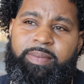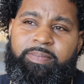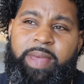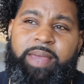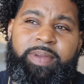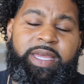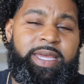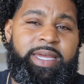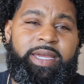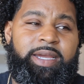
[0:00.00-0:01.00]

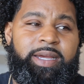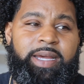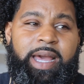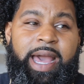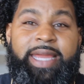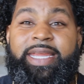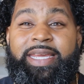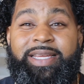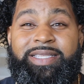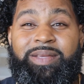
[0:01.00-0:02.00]
maybe I
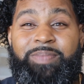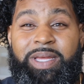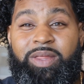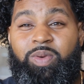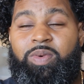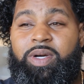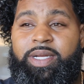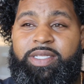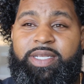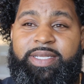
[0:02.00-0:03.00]
needed to be the
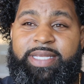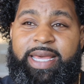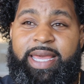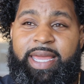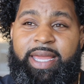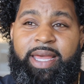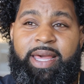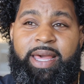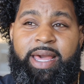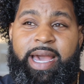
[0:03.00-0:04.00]
one to say,
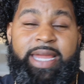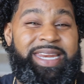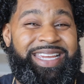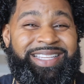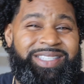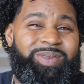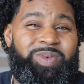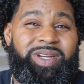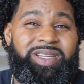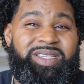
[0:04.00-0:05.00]
I need
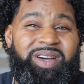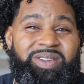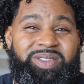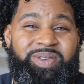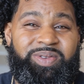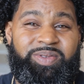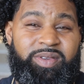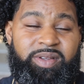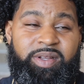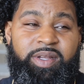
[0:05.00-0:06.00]
someone to talk to.
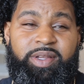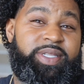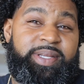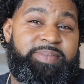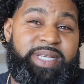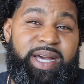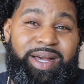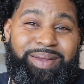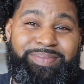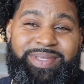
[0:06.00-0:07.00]
But
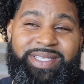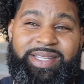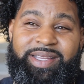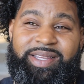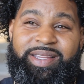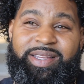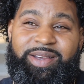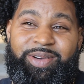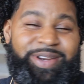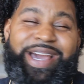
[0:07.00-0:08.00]
sometimes,
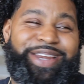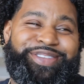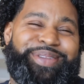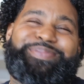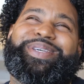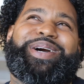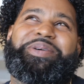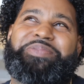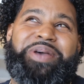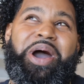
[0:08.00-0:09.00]
or not
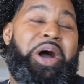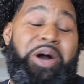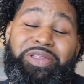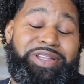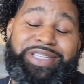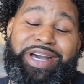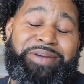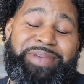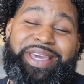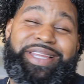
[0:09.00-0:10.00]
sometimes, all the
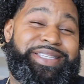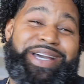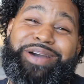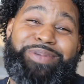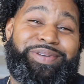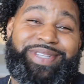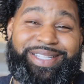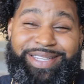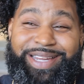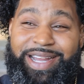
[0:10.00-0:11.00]
time, anytime I was
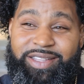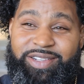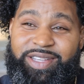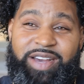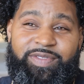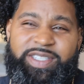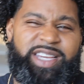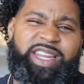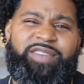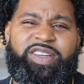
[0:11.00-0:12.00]
at the doctor's office,
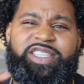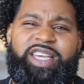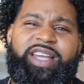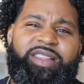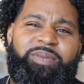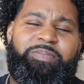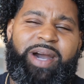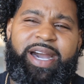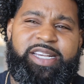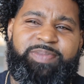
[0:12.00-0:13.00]
I never checked the
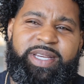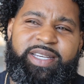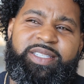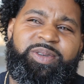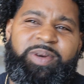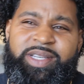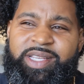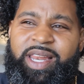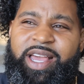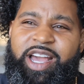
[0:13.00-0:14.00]
box because it
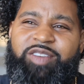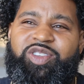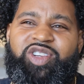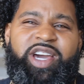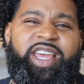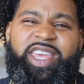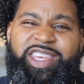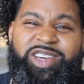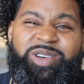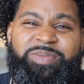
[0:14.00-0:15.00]
wasn't like I was trying to
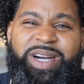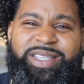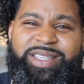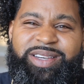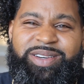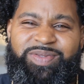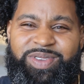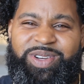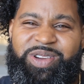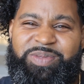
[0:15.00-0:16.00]
kill myself.
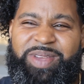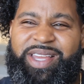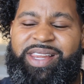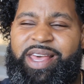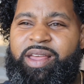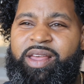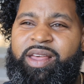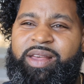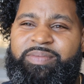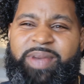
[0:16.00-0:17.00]
You know what I mean?
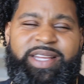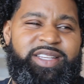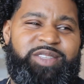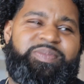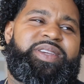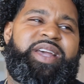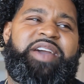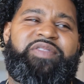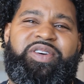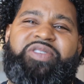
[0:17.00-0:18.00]
Might just been
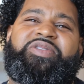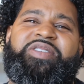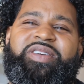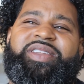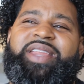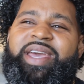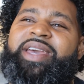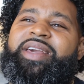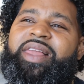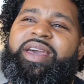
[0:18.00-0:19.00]
having a hard
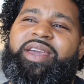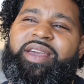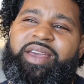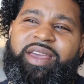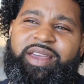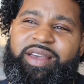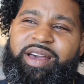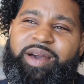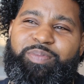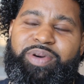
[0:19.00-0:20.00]
day. Like,
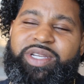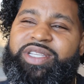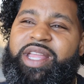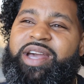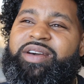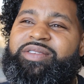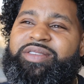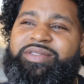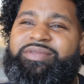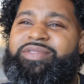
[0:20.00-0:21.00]
I pushed
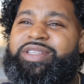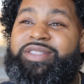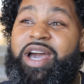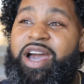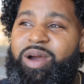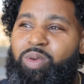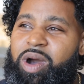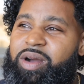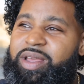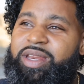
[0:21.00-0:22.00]
down the
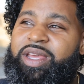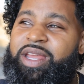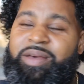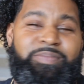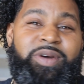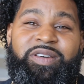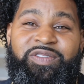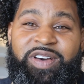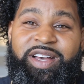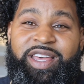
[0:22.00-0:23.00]
sidewalk and then that
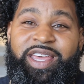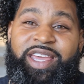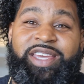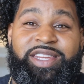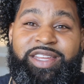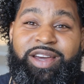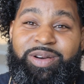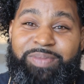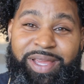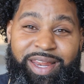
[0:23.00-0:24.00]
motherfucker ended
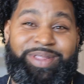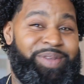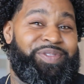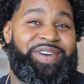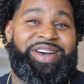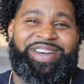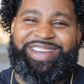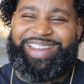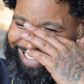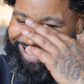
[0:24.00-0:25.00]
on me. What the
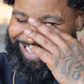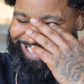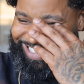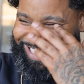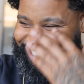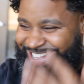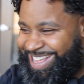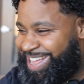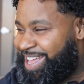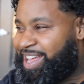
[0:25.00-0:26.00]
fuck? It's just,
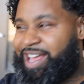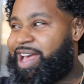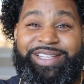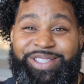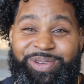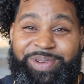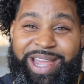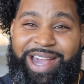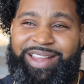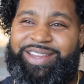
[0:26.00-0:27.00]
that's the
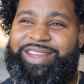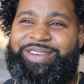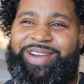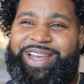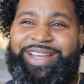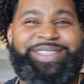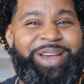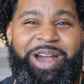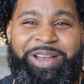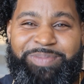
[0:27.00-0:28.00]
reality, right?
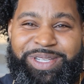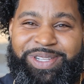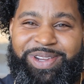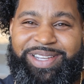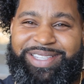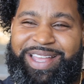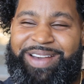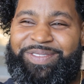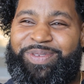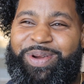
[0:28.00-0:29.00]
So I could be stressed
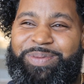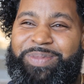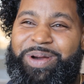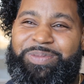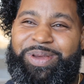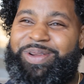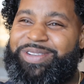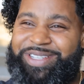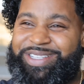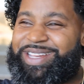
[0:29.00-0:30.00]
out for the moment,
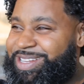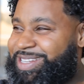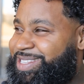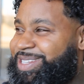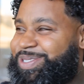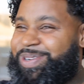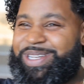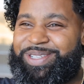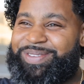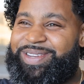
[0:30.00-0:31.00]
or just a
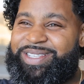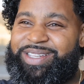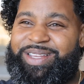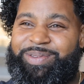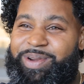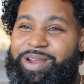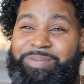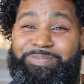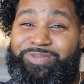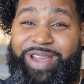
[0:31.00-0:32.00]
situation recently where
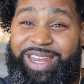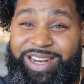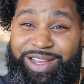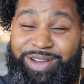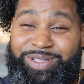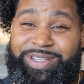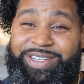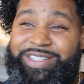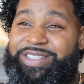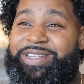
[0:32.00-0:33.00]
I'm ready to go to
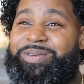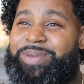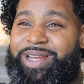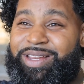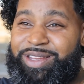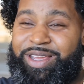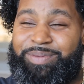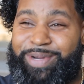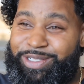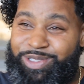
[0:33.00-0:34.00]
the gym and I look
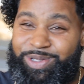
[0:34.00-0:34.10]
in my